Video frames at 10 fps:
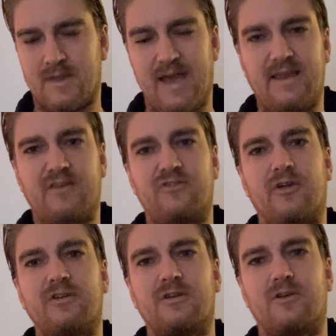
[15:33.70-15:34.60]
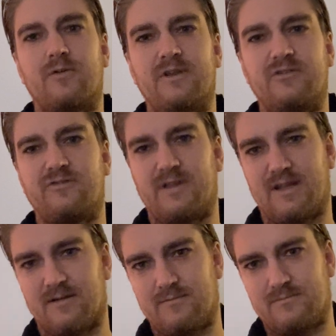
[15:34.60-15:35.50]
And it's not a glorious
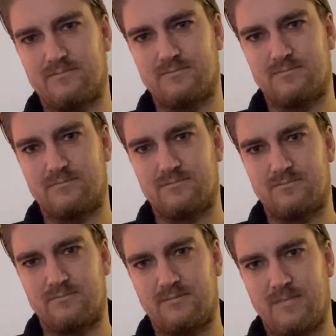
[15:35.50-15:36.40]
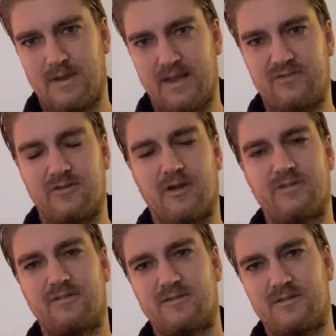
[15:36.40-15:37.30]
thing. It's not
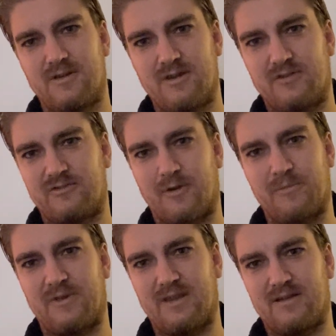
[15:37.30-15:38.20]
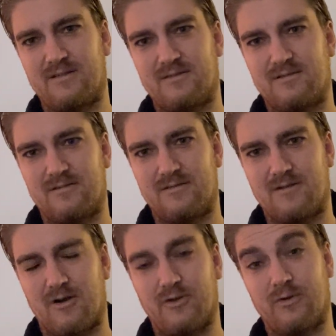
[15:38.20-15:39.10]
something
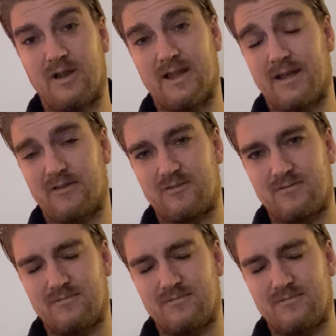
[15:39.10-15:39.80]
Arjuna likes.